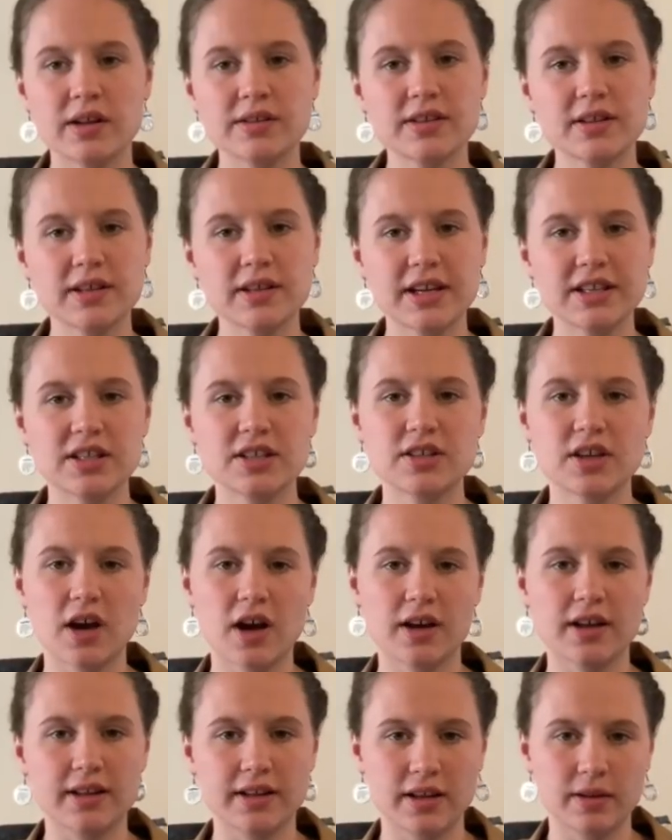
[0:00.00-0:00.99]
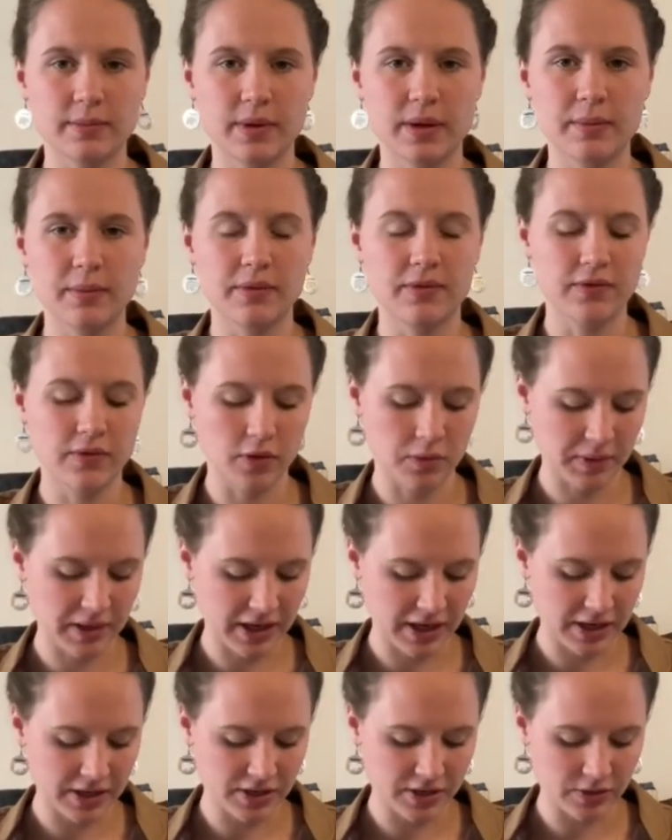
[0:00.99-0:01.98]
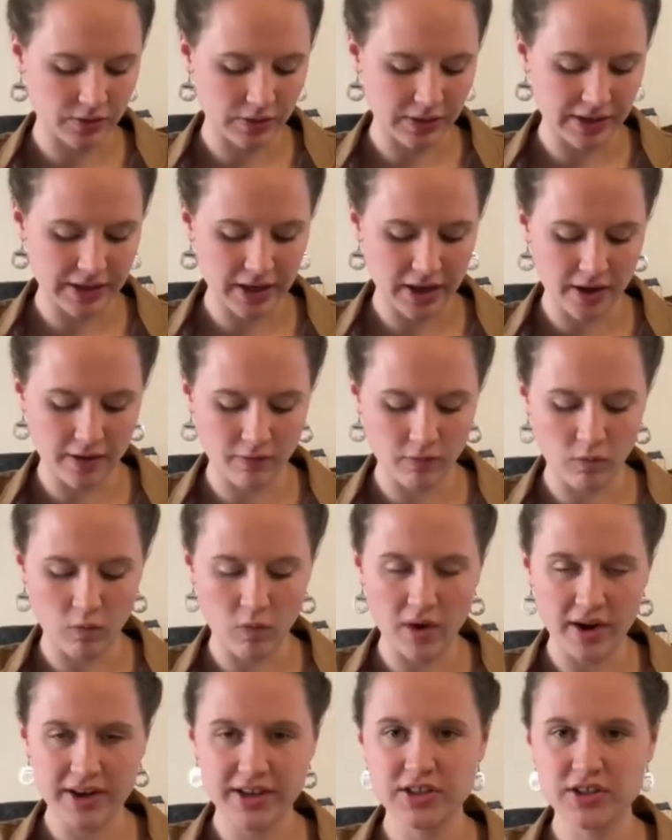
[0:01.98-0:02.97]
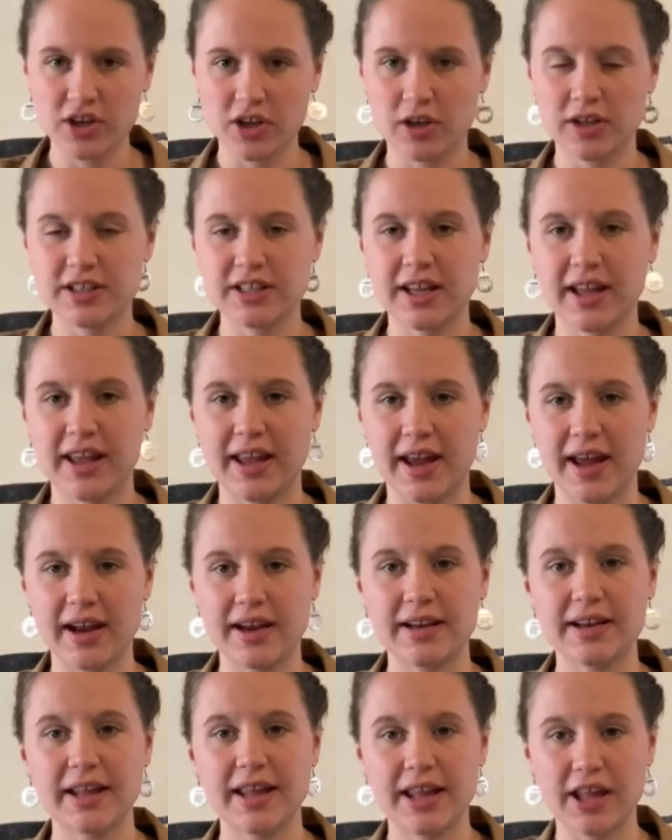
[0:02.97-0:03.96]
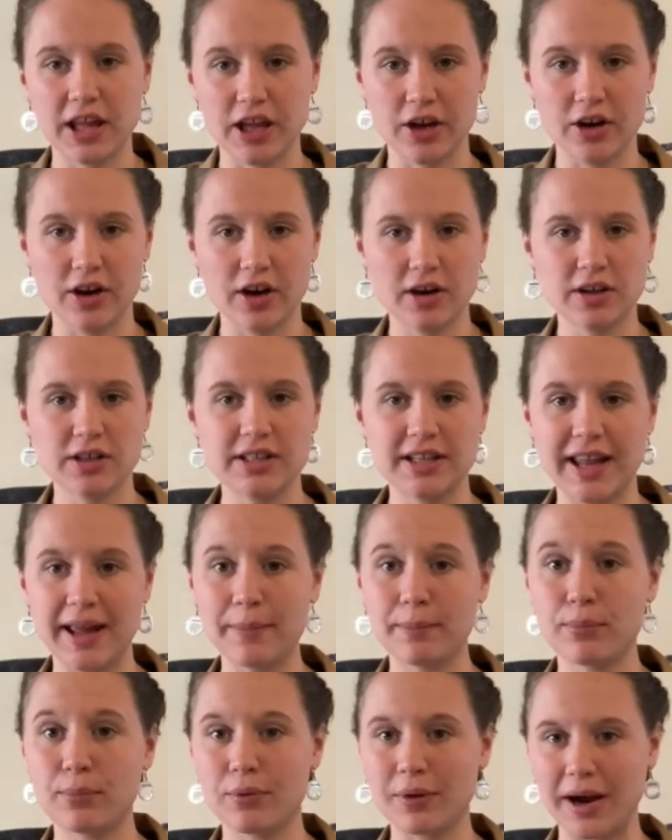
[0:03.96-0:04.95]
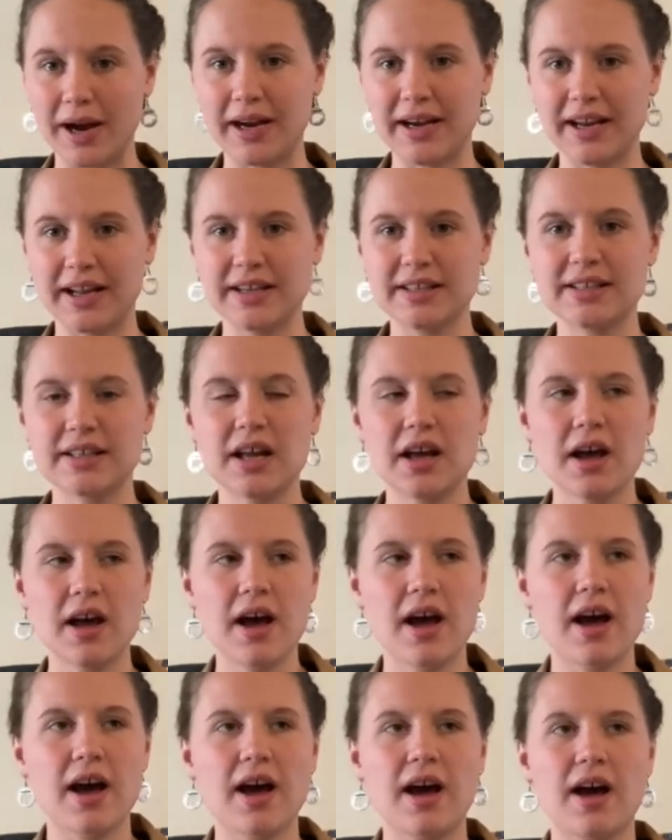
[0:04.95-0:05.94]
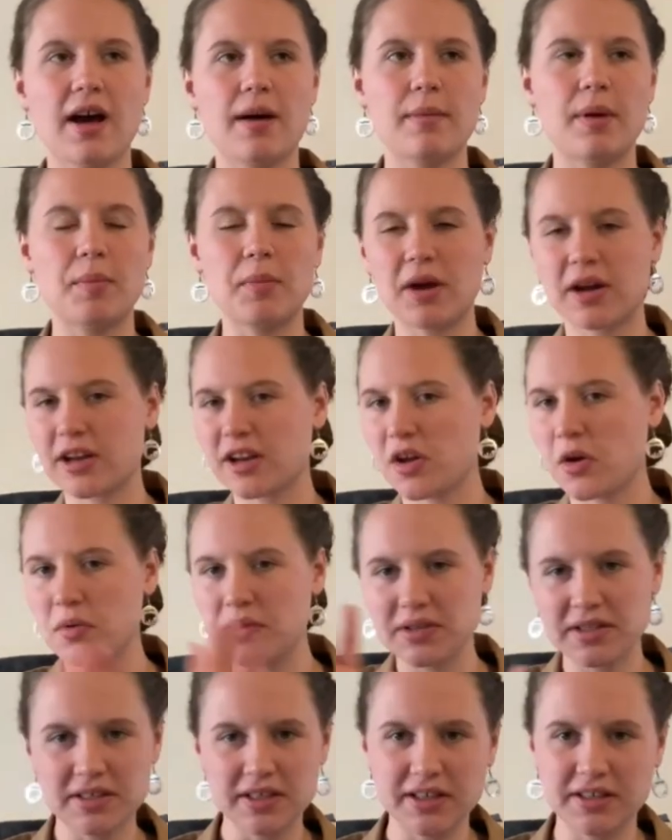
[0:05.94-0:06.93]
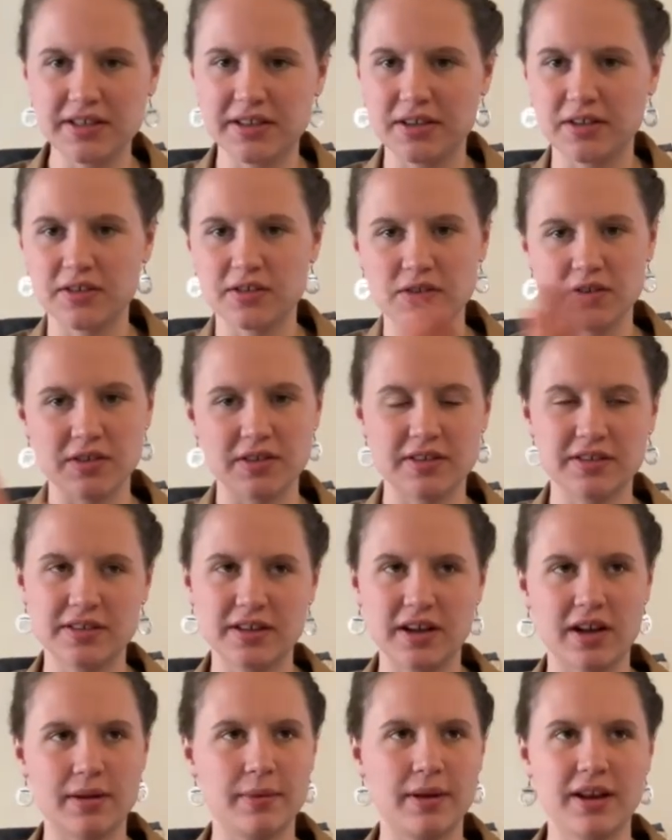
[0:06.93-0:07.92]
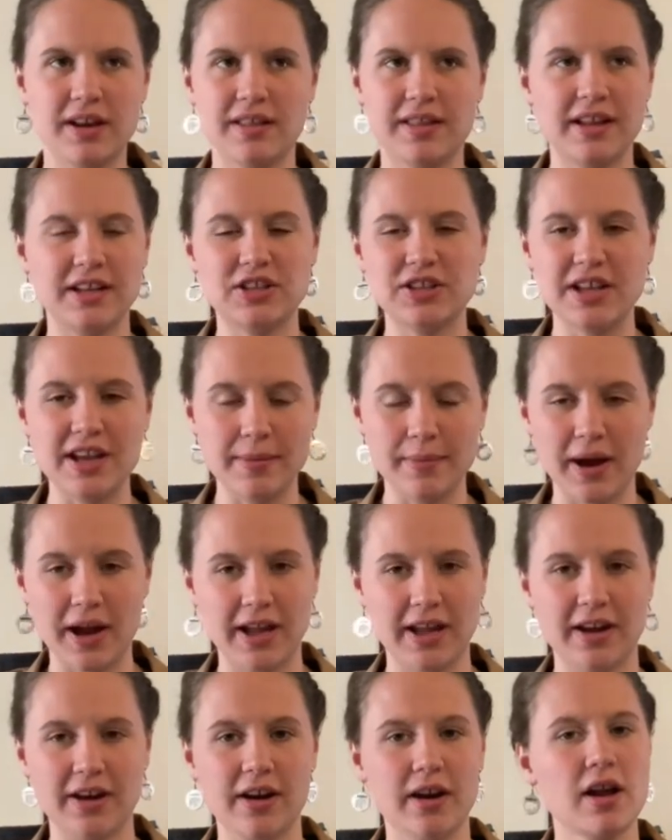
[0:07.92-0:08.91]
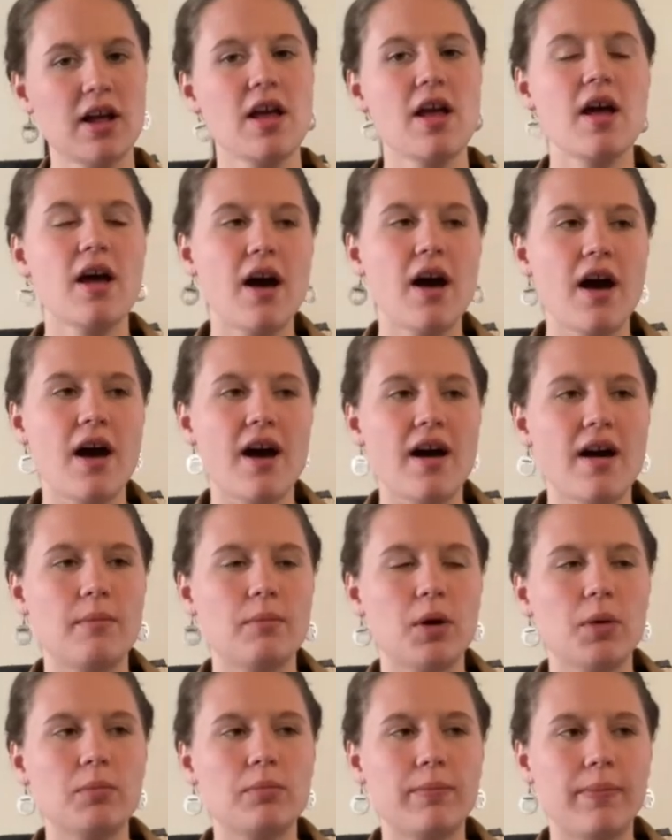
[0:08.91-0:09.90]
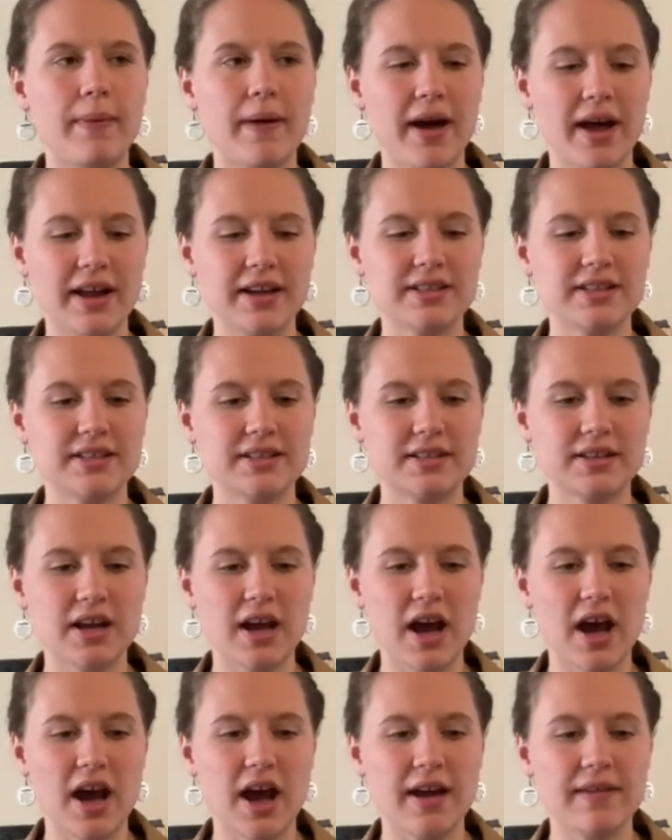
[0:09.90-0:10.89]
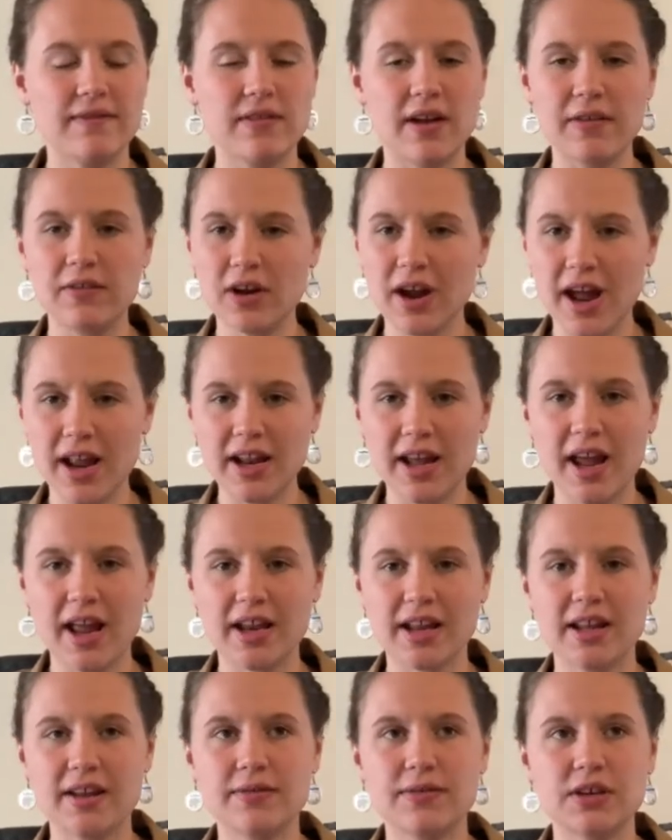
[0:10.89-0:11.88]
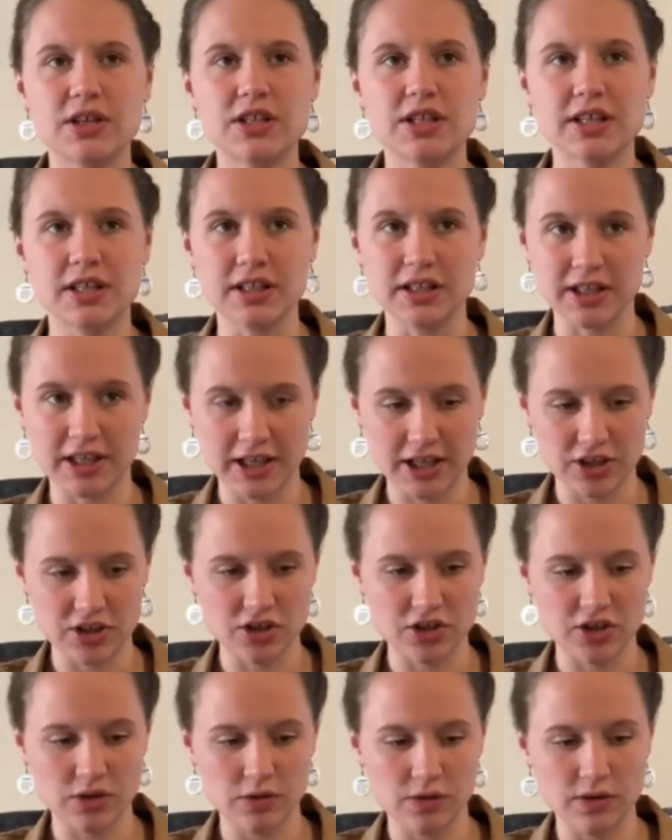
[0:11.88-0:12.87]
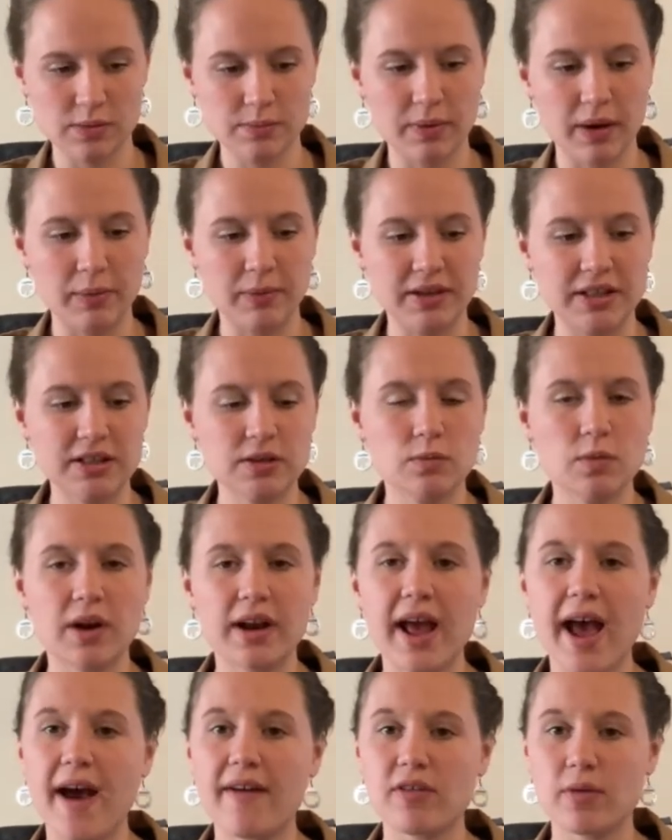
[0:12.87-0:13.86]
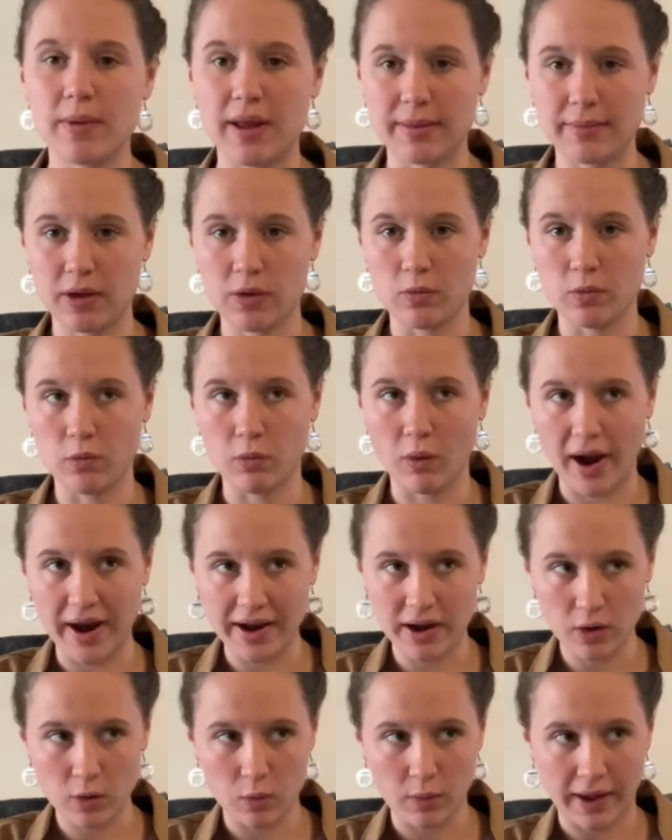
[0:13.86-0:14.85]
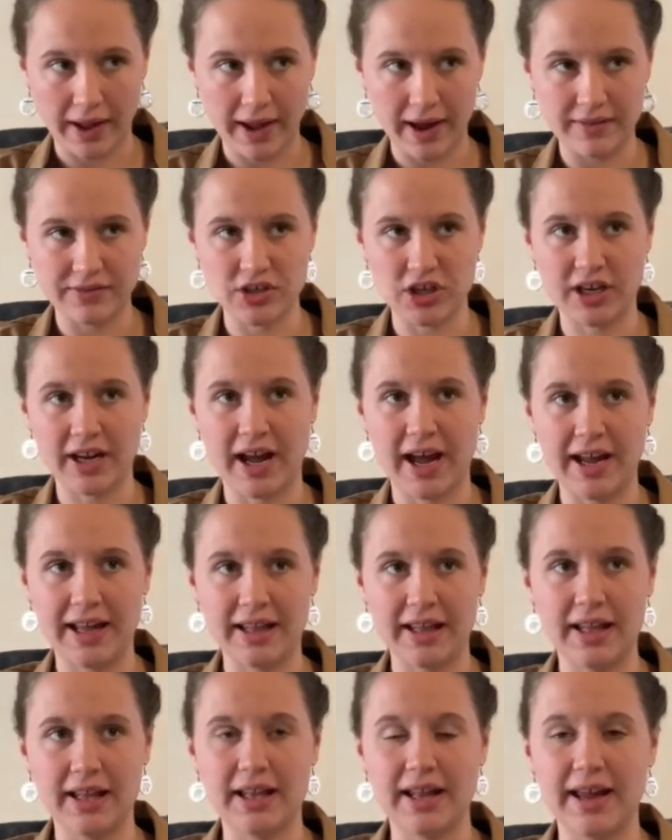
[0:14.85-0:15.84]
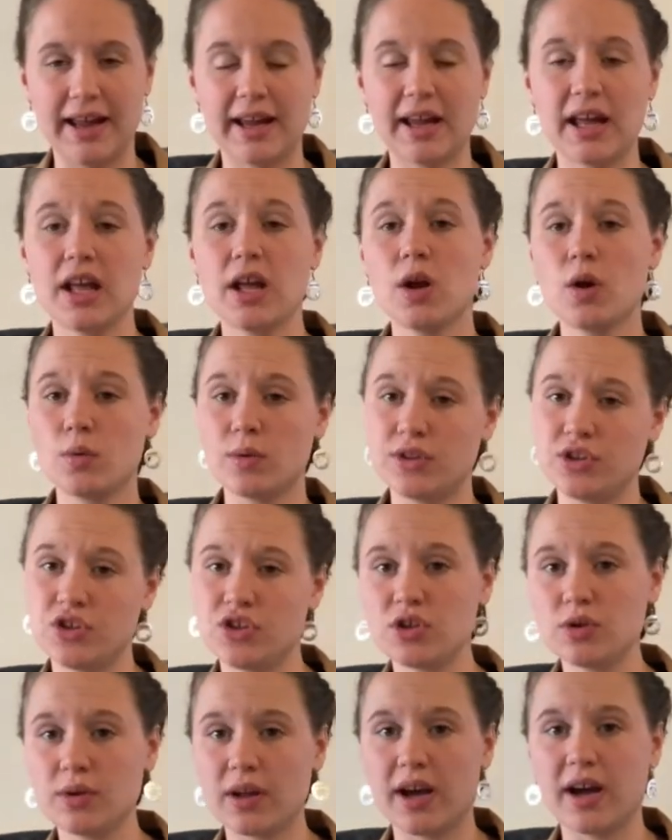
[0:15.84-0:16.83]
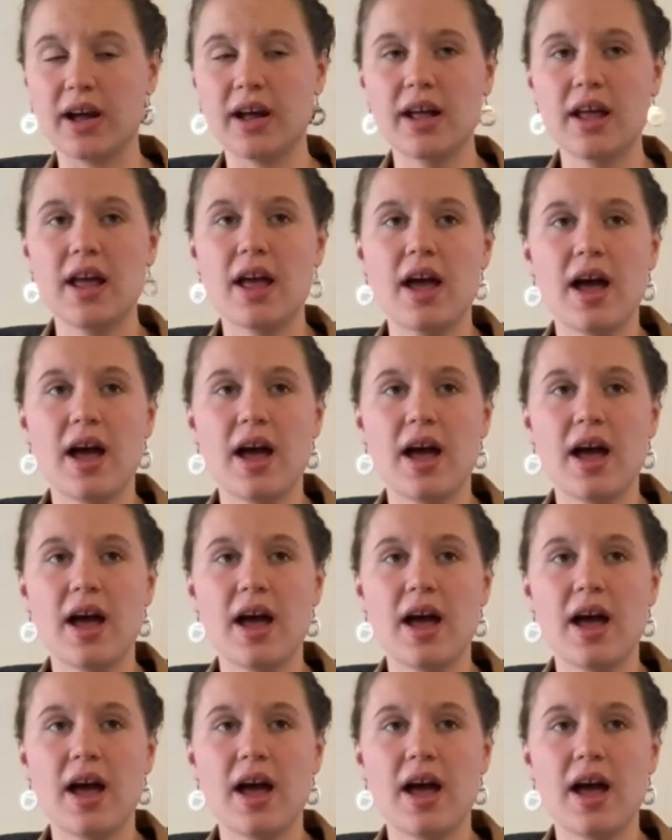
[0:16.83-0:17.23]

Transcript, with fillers: also like to talk a little bit before we get into it of what it took to get here, to get pregnant. Um, I'm not gonna go into details, or there's not gonna be anything T M I here, um, but I've never had any fertility issues, but we didn't wanna have a baby right away after Kyla, like with Judah.